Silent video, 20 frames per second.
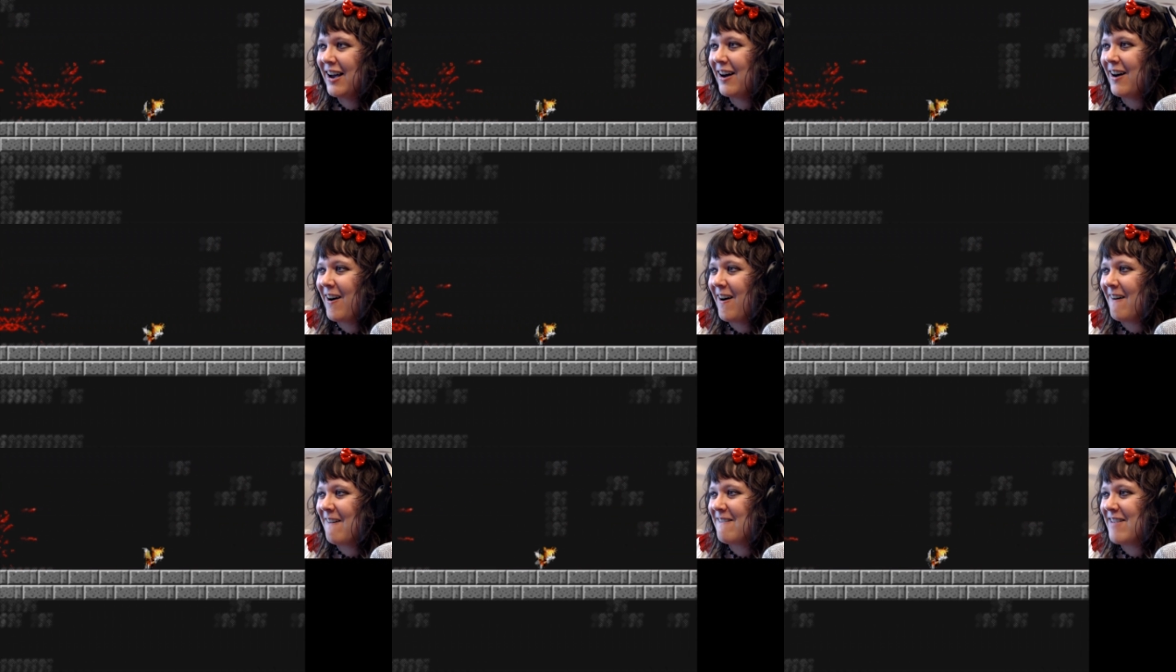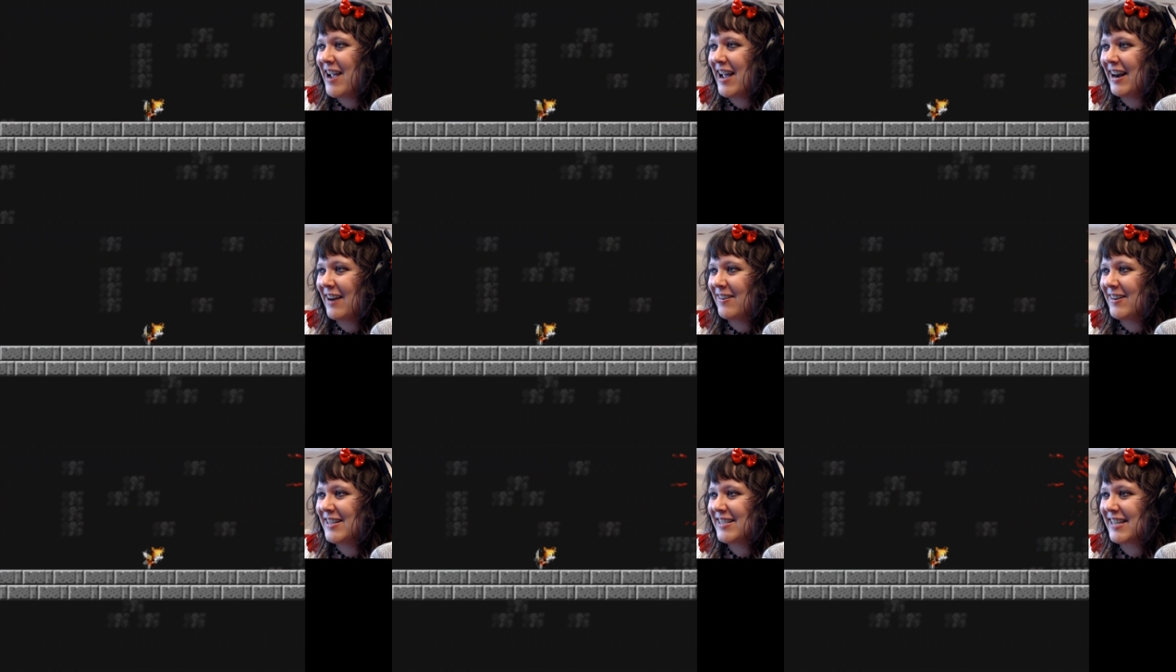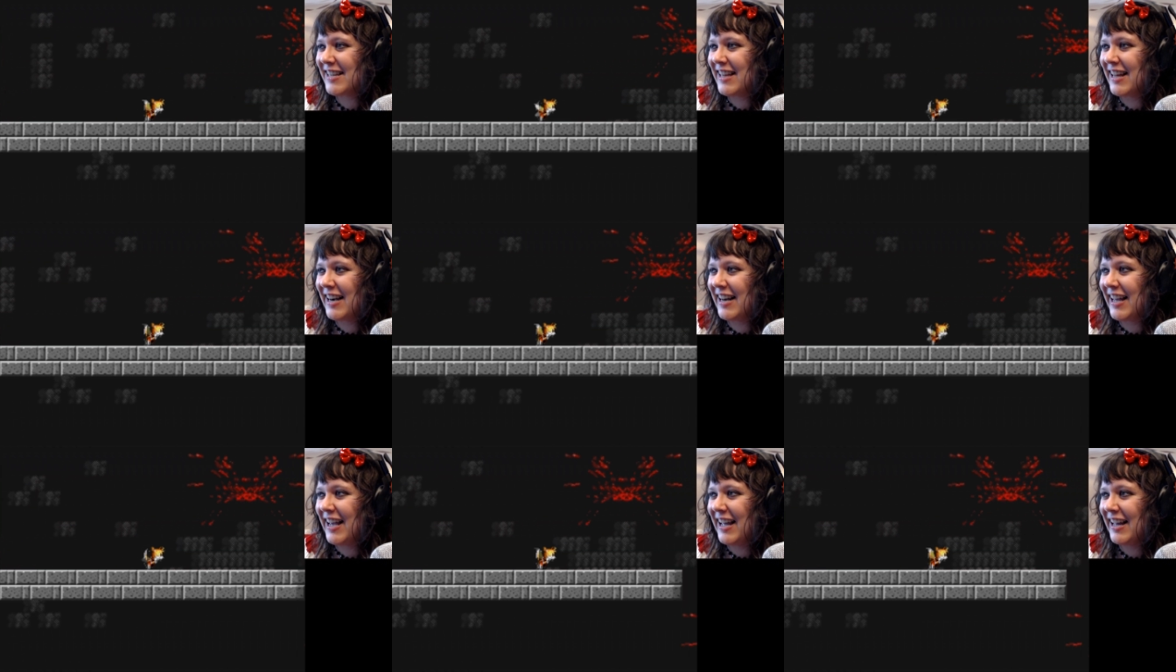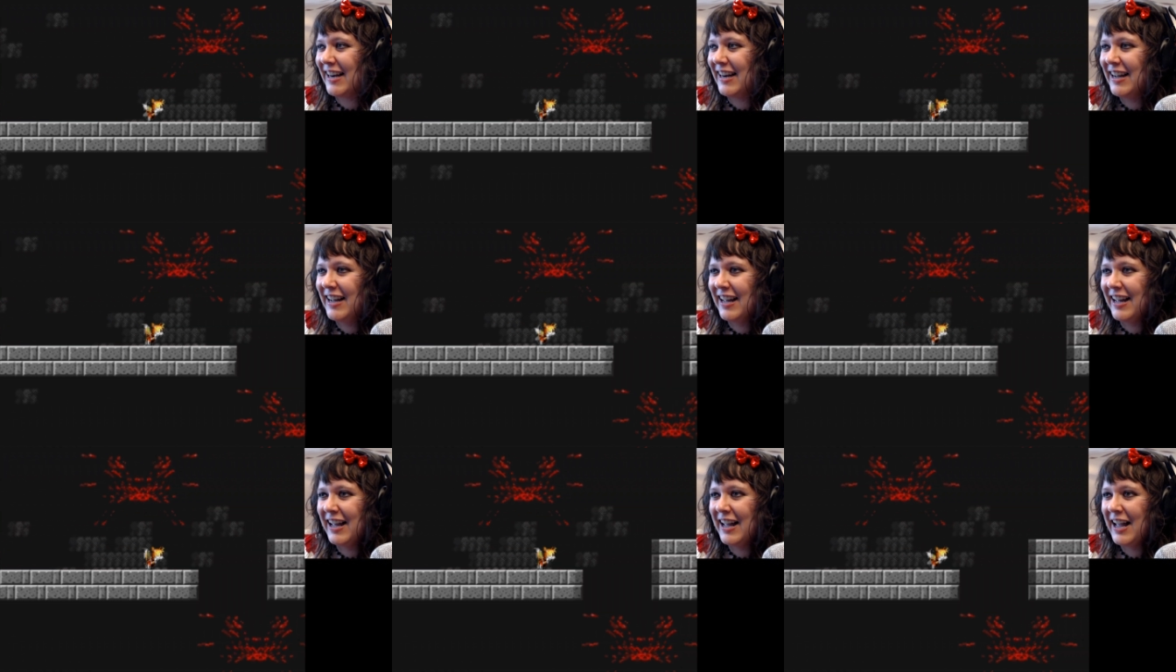Oh man, I want to see that
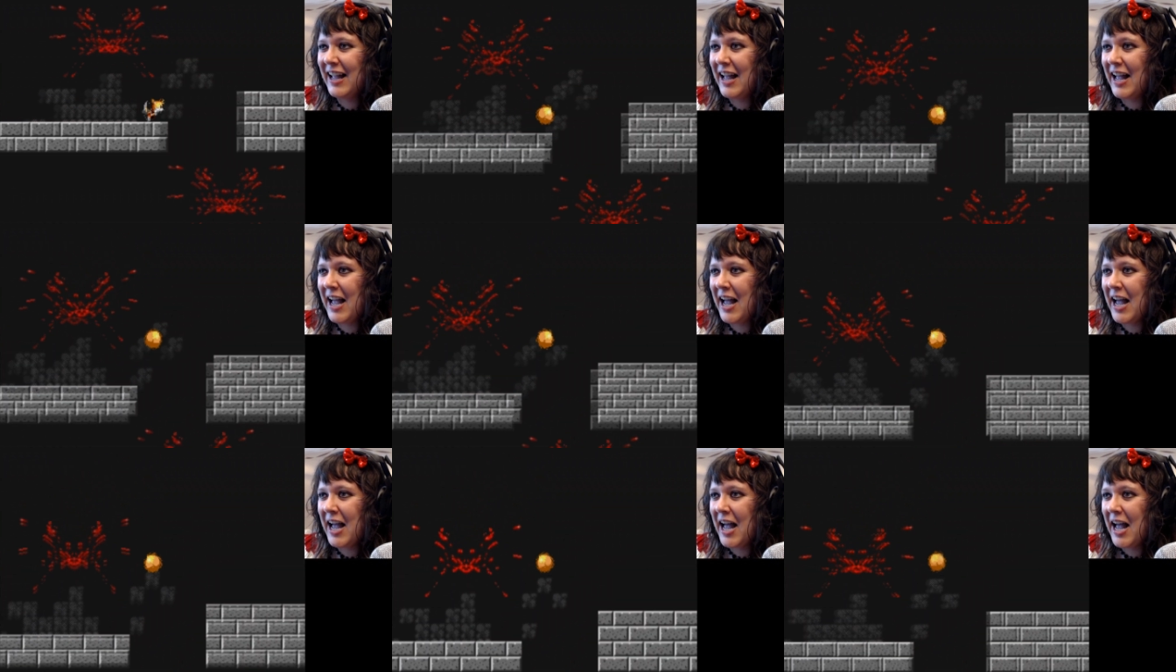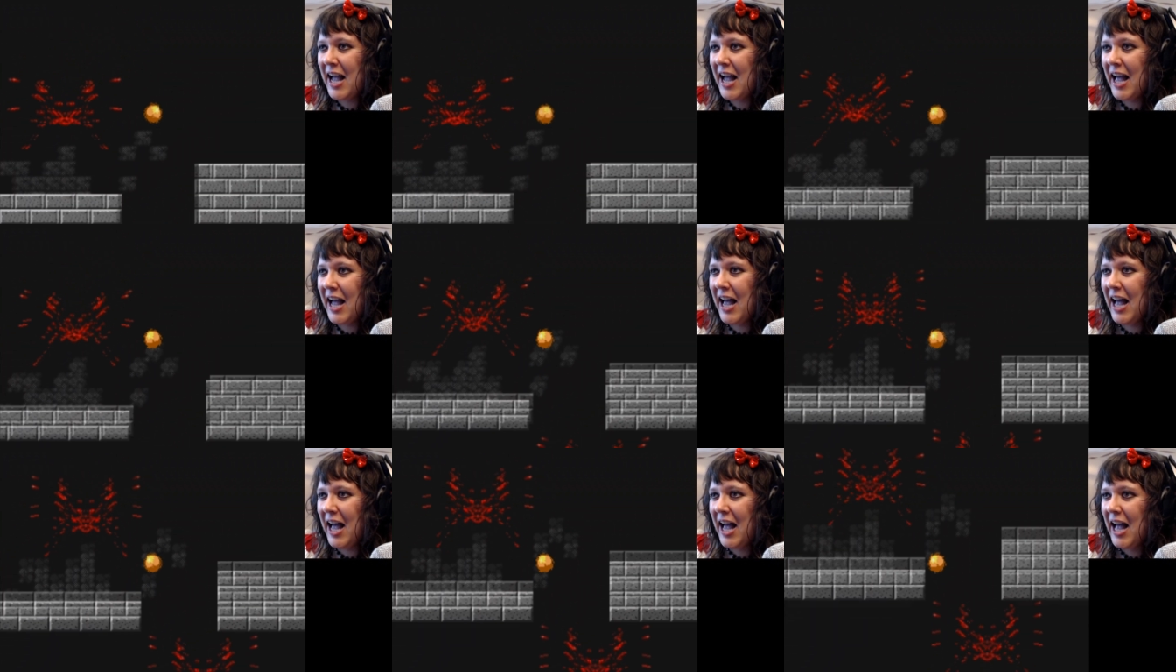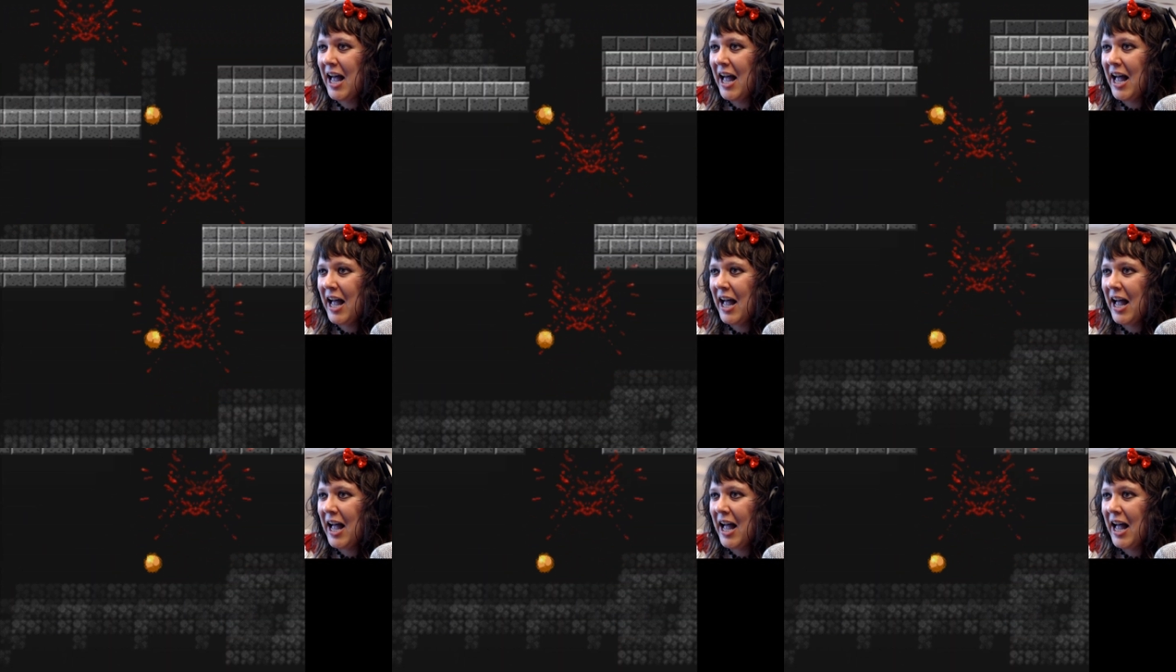again. Uh.